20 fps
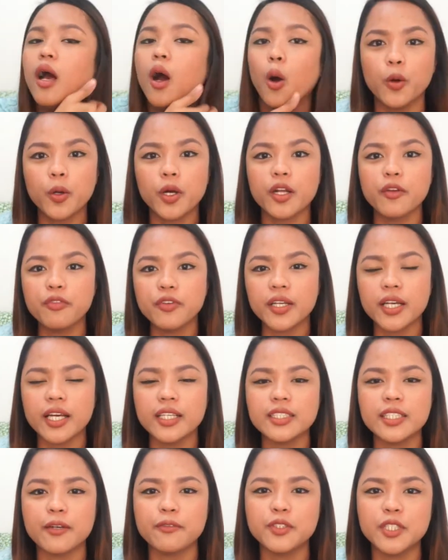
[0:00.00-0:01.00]
Or if you
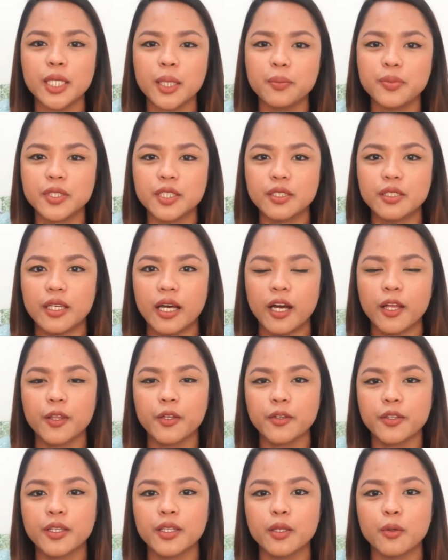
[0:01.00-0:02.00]
guys have tips
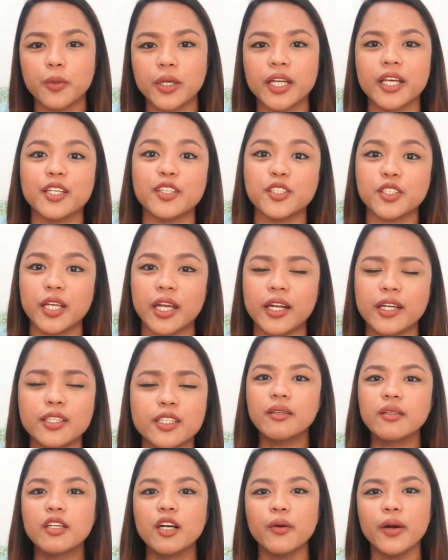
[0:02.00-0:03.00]
other than the one I
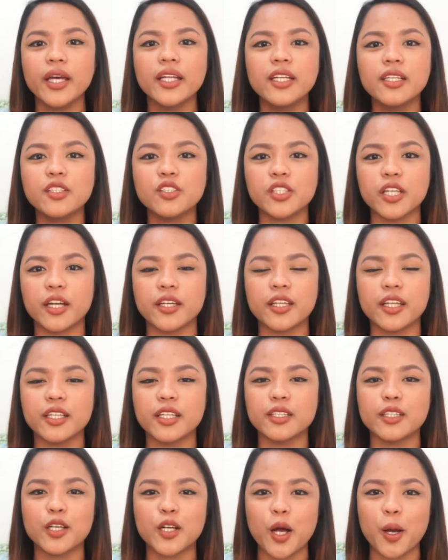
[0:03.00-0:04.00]
shared, go ahead and share
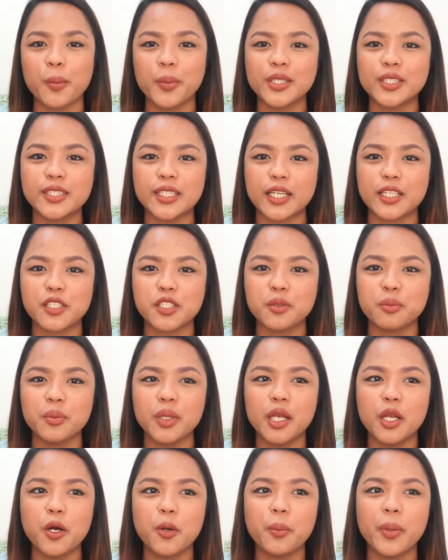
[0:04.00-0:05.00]
that in the comment section
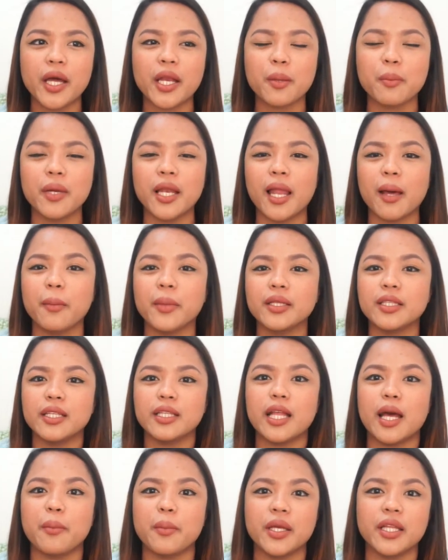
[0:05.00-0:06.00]
below para malaman
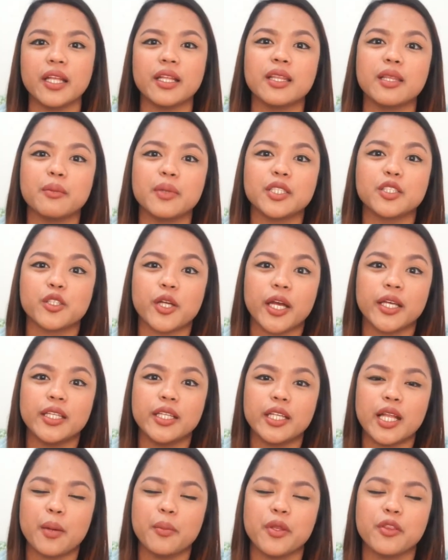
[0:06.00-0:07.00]
din namin and matry
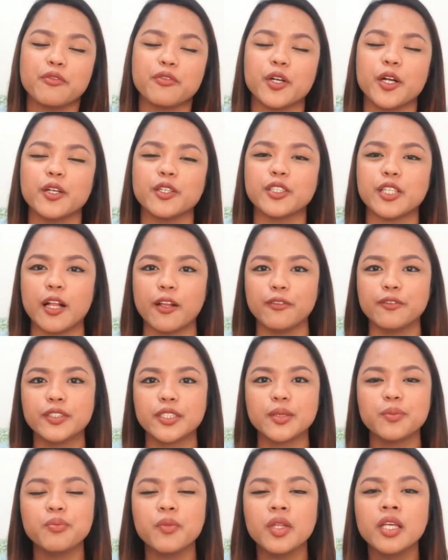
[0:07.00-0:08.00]
din namin for
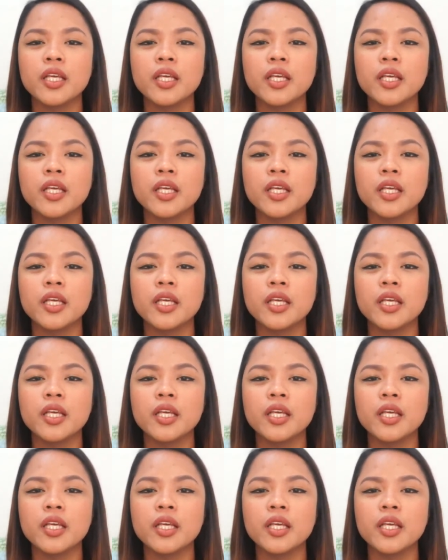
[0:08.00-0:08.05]
ourselves.